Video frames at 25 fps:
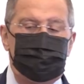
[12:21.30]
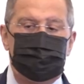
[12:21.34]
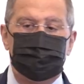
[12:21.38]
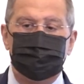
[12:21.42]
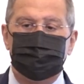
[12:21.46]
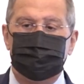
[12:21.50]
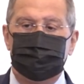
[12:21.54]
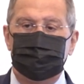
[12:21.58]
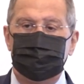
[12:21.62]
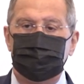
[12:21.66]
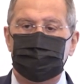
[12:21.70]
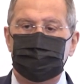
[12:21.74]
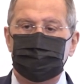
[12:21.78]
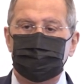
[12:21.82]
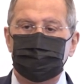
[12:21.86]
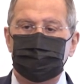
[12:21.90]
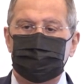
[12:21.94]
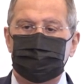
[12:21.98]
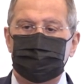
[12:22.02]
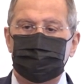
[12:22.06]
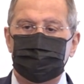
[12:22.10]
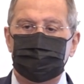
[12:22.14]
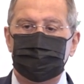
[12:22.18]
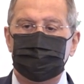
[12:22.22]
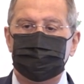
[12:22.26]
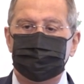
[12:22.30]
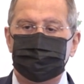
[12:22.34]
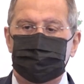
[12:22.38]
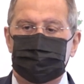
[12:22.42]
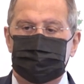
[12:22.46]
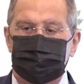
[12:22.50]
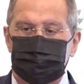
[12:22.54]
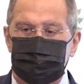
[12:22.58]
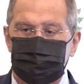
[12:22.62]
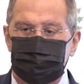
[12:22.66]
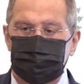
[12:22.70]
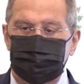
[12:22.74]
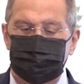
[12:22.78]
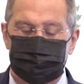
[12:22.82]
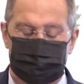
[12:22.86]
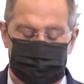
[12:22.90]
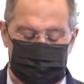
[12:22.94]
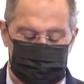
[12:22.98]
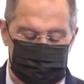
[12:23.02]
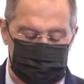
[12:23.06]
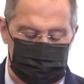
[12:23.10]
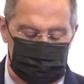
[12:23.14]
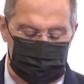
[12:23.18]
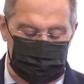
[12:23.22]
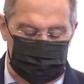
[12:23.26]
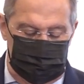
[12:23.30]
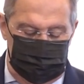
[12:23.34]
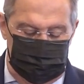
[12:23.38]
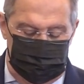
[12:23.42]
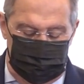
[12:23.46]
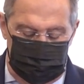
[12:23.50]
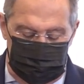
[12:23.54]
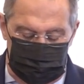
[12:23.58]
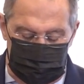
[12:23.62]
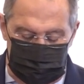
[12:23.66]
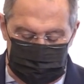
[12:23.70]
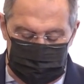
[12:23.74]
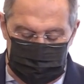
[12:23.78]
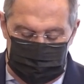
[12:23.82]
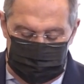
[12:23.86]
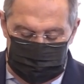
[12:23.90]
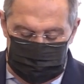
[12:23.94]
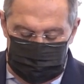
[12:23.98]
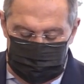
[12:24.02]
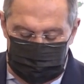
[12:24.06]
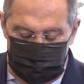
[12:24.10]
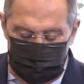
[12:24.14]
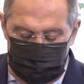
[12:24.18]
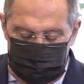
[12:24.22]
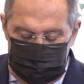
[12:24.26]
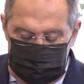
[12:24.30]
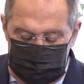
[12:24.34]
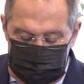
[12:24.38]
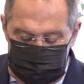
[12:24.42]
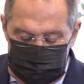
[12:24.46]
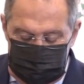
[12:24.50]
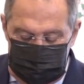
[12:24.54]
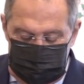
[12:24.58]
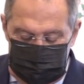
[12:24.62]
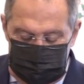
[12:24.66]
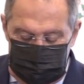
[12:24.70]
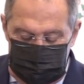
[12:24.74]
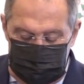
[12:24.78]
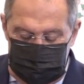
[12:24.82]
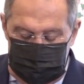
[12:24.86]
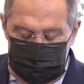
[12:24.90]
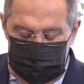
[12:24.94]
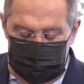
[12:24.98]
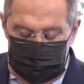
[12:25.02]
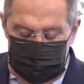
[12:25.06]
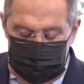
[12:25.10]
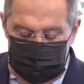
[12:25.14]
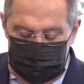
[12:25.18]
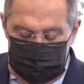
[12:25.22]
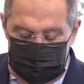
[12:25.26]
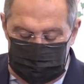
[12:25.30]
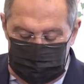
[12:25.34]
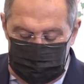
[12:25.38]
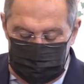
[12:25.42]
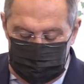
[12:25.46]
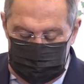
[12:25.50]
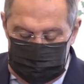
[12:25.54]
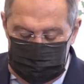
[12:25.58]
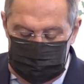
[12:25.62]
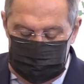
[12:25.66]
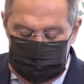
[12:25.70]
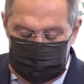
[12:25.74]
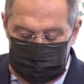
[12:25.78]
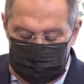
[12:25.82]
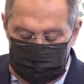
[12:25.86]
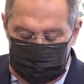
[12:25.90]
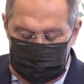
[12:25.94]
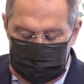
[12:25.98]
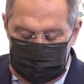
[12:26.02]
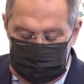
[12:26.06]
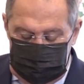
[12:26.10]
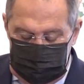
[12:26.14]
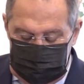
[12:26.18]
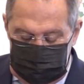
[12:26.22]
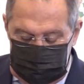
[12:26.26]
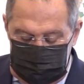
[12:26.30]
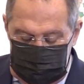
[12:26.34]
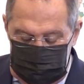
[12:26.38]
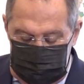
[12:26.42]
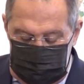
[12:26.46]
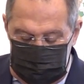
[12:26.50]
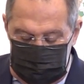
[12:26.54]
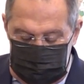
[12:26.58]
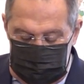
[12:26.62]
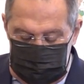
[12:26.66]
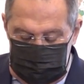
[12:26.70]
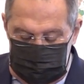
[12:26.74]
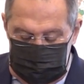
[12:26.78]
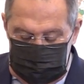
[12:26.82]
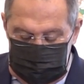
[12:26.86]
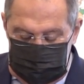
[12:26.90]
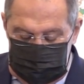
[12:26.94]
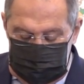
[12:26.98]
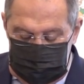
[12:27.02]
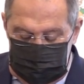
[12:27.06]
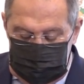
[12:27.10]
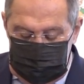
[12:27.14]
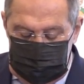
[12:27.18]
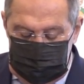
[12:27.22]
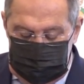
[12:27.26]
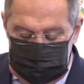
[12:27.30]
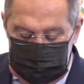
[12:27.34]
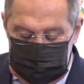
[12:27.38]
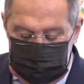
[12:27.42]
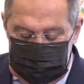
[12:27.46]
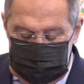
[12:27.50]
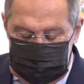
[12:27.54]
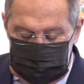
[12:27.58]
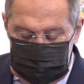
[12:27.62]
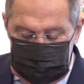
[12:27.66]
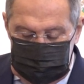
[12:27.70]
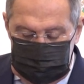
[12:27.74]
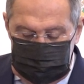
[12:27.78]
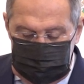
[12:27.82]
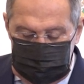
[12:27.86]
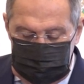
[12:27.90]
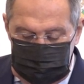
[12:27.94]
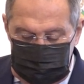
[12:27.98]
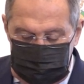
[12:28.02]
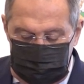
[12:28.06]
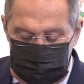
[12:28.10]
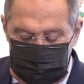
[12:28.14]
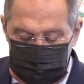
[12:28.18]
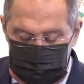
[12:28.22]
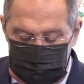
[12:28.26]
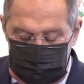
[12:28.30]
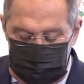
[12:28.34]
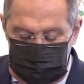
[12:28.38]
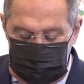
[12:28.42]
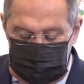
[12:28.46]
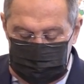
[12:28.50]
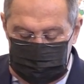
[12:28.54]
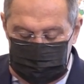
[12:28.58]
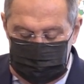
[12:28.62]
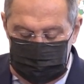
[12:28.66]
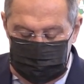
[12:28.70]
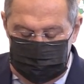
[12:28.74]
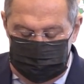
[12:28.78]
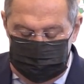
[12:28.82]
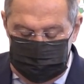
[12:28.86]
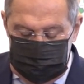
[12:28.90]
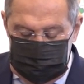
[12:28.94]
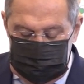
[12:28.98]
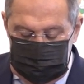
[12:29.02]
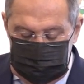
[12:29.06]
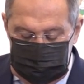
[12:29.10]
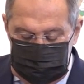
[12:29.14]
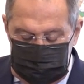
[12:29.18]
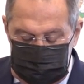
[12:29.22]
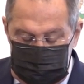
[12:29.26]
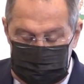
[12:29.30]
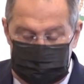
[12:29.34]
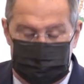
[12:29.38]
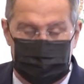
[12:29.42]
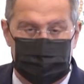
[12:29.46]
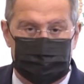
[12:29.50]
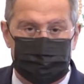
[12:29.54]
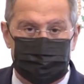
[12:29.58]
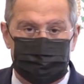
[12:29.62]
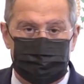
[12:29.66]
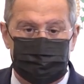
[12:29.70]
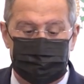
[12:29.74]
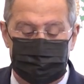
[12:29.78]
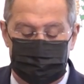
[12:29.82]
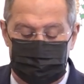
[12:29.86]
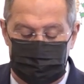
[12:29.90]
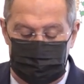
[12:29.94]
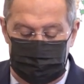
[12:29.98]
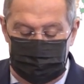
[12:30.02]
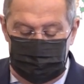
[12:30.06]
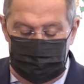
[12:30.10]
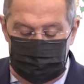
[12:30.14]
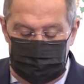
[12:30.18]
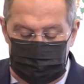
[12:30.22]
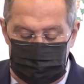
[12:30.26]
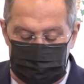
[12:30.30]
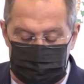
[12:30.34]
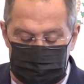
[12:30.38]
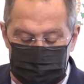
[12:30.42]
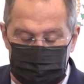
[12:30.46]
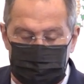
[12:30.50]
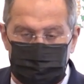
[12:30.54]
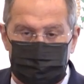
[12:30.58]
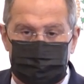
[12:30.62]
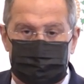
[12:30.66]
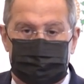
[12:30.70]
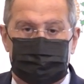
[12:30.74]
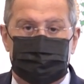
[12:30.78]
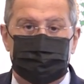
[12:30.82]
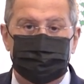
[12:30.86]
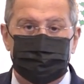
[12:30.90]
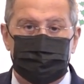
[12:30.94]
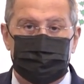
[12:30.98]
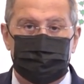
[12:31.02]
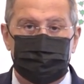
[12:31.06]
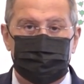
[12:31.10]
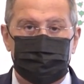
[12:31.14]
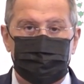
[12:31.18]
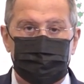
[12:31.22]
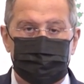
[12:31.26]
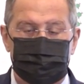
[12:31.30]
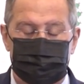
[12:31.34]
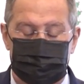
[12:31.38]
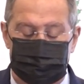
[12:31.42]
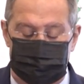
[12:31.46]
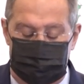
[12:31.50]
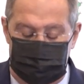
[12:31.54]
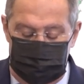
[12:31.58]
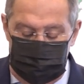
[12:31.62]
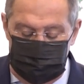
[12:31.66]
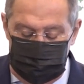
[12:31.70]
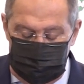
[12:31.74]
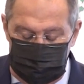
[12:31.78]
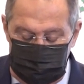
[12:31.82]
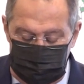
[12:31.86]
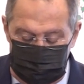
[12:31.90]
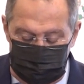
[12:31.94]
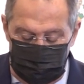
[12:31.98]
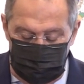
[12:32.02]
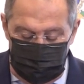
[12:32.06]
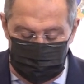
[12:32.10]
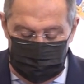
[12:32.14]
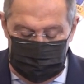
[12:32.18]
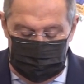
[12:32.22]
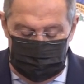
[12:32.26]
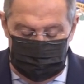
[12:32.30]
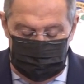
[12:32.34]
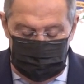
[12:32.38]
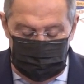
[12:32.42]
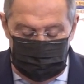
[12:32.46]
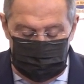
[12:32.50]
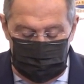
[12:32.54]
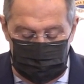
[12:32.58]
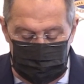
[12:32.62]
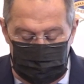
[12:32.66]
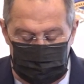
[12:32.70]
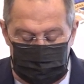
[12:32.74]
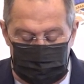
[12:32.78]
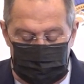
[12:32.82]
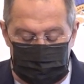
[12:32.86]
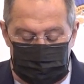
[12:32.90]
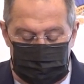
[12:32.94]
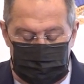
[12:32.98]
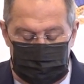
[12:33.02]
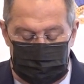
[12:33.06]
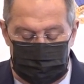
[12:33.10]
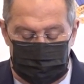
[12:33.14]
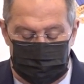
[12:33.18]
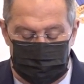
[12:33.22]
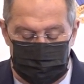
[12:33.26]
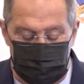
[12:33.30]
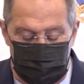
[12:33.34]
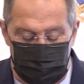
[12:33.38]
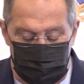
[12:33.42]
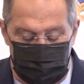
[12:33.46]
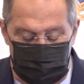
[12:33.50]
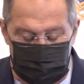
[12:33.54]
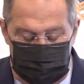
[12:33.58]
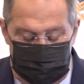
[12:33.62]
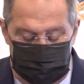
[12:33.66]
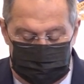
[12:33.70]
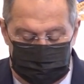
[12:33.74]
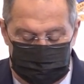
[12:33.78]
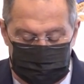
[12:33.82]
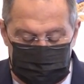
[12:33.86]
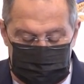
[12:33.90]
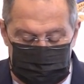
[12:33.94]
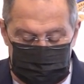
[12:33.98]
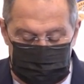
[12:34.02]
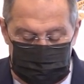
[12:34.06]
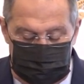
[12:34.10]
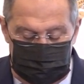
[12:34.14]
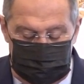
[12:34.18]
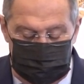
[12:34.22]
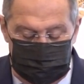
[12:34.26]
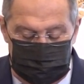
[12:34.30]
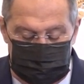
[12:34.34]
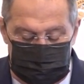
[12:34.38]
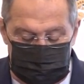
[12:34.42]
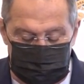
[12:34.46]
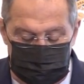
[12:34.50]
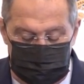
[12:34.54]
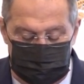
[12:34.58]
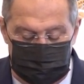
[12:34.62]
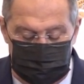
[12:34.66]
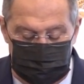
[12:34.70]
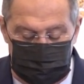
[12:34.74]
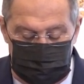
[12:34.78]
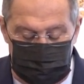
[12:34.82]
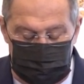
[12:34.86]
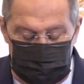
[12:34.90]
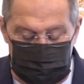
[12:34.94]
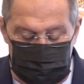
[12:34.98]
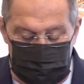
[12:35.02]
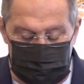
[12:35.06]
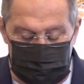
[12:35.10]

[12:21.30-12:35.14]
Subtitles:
between our two ministries for the next 2 years, which certainly indicates the intention to deepen coordination and to make it more specific.